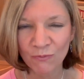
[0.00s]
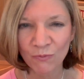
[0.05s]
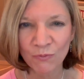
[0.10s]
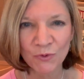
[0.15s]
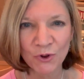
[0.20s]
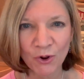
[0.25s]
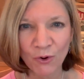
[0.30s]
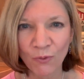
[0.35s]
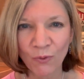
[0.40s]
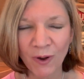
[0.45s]

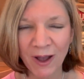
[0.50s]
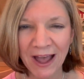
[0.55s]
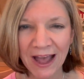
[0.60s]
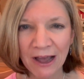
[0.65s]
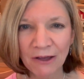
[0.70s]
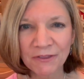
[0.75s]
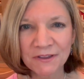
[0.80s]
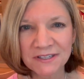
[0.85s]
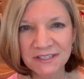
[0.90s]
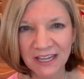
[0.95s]
you know,
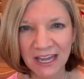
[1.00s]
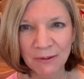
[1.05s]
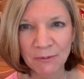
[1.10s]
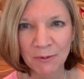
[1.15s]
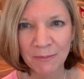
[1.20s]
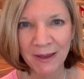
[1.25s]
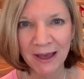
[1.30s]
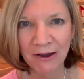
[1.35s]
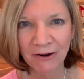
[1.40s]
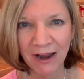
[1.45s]
how this came
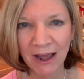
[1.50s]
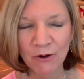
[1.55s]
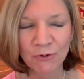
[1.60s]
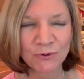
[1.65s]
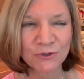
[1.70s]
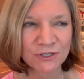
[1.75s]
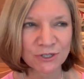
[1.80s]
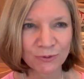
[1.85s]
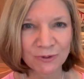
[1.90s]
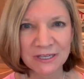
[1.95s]
about, how it
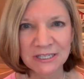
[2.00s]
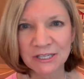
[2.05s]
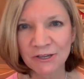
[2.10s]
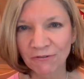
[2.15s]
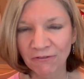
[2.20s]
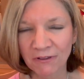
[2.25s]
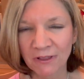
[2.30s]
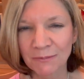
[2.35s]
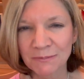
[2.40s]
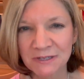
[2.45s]
was so easy
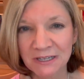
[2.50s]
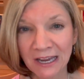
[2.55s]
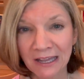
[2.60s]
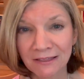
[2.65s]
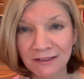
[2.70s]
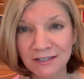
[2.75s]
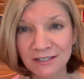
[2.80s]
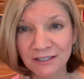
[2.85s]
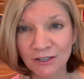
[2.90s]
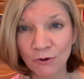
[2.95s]
for them to get
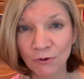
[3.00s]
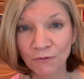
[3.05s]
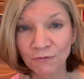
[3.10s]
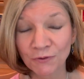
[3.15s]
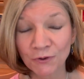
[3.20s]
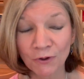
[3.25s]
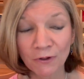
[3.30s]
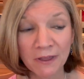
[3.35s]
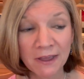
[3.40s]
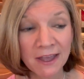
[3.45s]
this low on
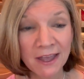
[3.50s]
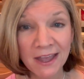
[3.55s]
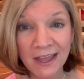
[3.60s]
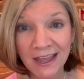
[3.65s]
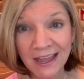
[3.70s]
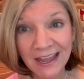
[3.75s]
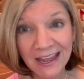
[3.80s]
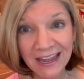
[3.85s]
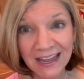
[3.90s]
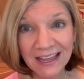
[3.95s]
fuel.
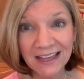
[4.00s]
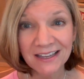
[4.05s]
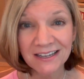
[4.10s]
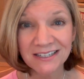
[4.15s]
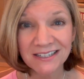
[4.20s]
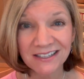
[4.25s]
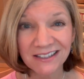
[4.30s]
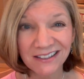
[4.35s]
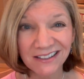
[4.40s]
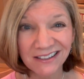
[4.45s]

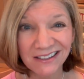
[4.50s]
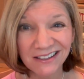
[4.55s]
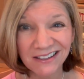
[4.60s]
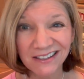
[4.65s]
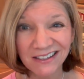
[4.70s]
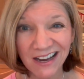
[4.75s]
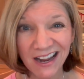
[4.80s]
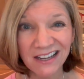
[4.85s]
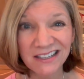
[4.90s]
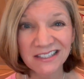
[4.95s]
And
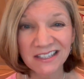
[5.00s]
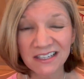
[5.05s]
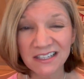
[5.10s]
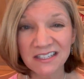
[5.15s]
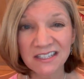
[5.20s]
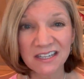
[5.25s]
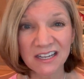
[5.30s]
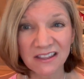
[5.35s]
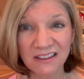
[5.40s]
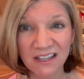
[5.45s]
the next
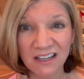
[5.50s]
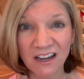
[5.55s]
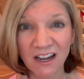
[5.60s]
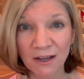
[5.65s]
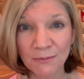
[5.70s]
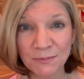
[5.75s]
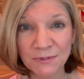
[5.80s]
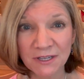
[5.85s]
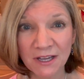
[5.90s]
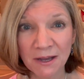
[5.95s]
incident that
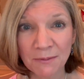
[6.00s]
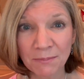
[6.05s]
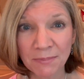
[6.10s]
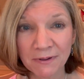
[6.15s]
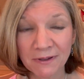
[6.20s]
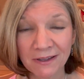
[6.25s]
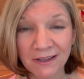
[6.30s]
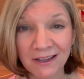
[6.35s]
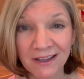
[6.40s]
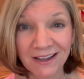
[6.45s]
comes up,
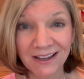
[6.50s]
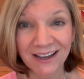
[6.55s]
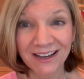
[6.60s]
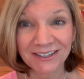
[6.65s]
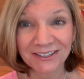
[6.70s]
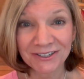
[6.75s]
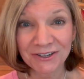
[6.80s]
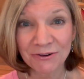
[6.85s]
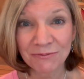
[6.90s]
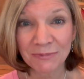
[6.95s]
I
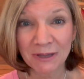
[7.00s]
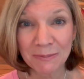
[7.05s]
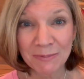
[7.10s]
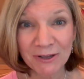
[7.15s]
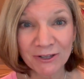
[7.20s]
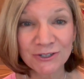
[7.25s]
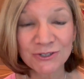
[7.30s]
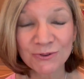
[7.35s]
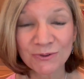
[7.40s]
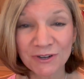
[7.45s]
don't know, maybe
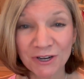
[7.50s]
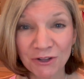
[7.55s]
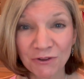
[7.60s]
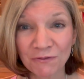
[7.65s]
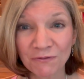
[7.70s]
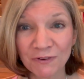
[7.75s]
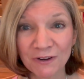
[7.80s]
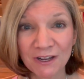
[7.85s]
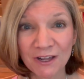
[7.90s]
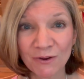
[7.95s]
I'll do another
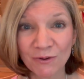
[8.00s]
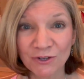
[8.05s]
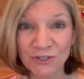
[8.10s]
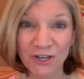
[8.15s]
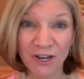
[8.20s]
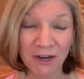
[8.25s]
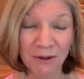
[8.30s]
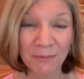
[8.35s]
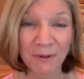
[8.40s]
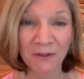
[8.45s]
video and
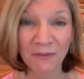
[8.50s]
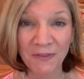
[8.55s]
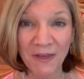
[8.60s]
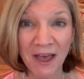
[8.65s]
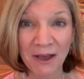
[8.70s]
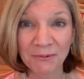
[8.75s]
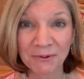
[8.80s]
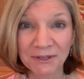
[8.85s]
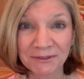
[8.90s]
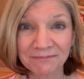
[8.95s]
talk about
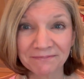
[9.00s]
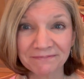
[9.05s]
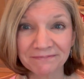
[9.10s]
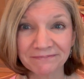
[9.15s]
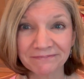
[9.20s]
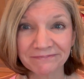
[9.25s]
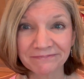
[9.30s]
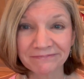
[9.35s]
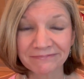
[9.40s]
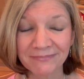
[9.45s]
that one.
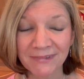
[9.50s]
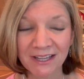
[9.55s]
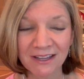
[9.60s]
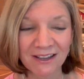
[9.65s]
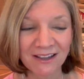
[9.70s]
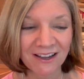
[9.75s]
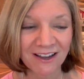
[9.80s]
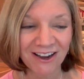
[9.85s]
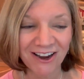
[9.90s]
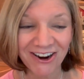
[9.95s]

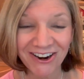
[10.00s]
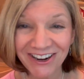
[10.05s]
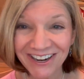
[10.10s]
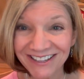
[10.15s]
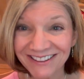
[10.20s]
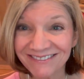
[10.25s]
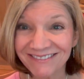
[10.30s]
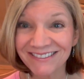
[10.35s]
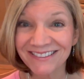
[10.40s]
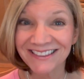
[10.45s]
All
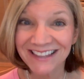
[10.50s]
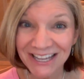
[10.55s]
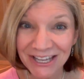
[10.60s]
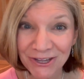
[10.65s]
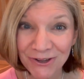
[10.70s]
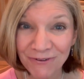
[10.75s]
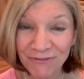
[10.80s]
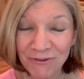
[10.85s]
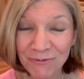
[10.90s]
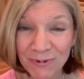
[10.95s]
right, thank
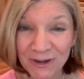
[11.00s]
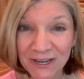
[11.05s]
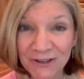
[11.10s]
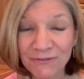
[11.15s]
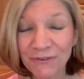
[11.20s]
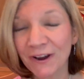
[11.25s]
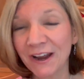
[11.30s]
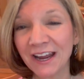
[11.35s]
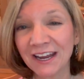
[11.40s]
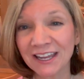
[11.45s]
you everybody
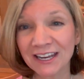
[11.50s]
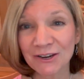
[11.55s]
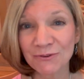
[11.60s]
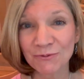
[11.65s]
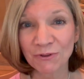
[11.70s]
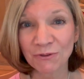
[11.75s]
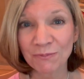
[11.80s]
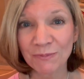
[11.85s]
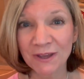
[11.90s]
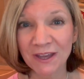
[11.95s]
for hanging in
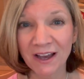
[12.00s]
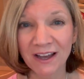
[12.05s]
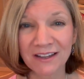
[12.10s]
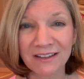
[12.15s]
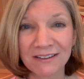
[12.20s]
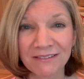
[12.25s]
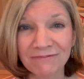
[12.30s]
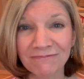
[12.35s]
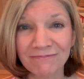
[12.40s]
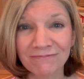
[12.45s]
with me.
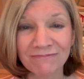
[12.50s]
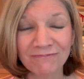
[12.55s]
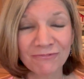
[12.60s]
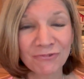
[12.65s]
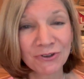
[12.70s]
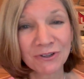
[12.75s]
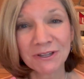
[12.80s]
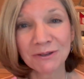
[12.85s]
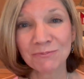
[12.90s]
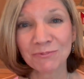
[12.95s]
I
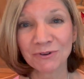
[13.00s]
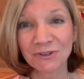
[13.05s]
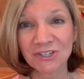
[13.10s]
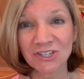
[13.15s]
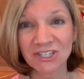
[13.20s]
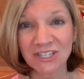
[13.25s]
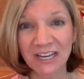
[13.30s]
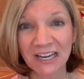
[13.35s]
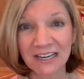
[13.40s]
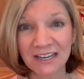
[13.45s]
really
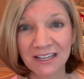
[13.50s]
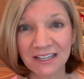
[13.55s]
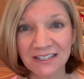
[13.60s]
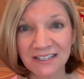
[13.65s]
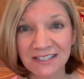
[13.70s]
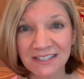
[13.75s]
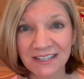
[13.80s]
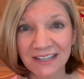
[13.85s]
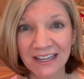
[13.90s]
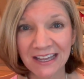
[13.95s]
appreciate
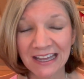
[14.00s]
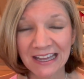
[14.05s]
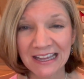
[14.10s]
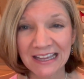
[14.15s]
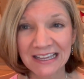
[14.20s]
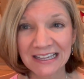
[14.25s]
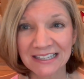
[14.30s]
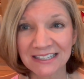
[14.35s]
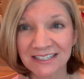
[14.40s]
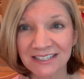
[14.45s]
it.
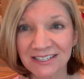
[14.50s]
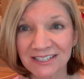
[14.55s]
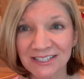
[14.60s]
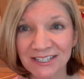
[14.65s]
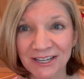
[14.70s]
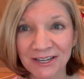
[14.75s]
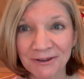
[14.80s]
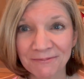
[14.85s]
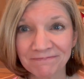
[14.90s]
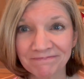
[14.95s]
And
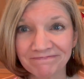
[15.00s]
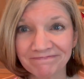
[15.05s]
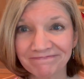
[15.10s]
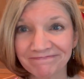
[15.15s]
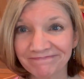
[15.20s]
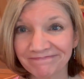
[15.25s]
um,